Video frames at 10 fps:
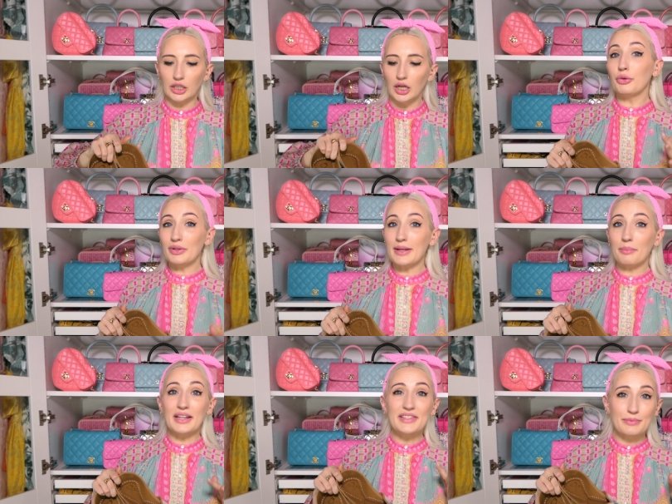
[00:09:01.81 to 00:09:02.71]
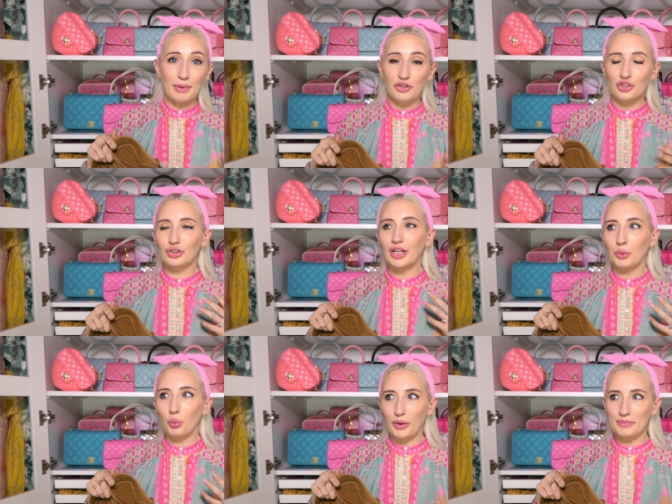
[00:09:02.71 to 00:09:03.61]
If you want something special
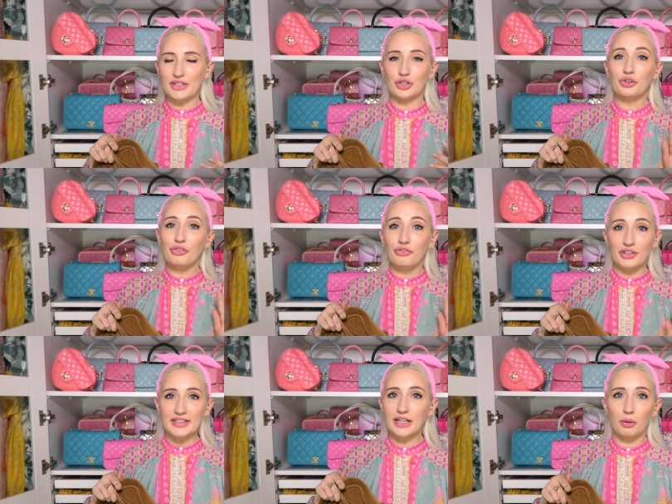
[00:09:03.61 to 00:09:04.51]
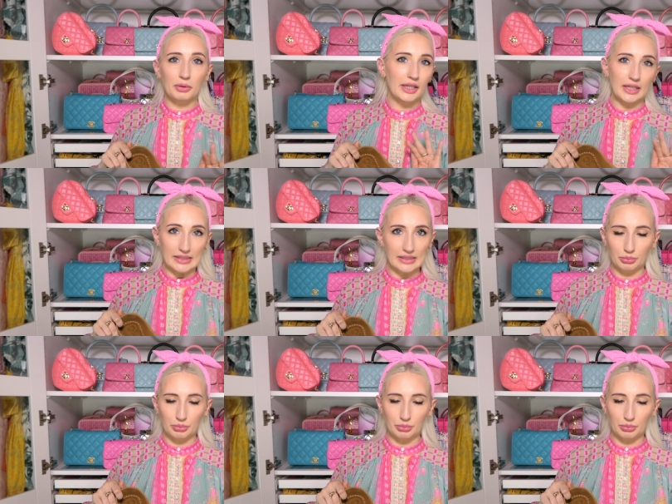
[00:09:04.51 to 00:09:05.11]
and whimsical, Fizzy Goblet is the